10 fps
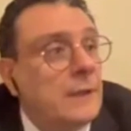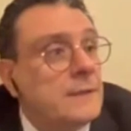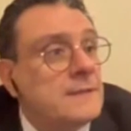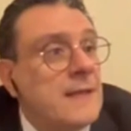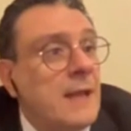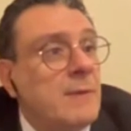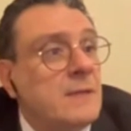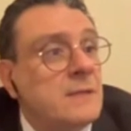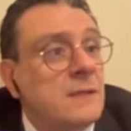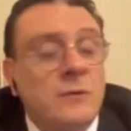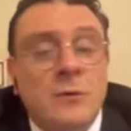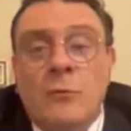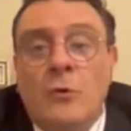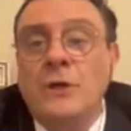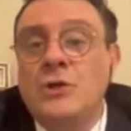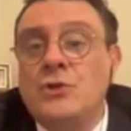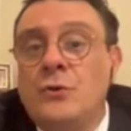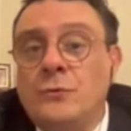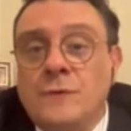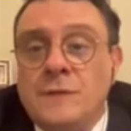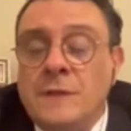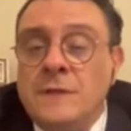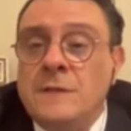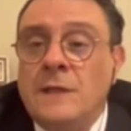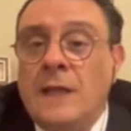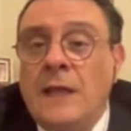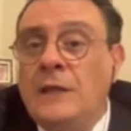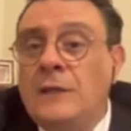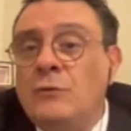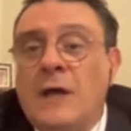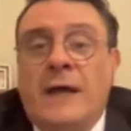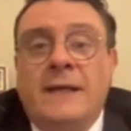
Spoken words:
segment in the morning shows is that 8 to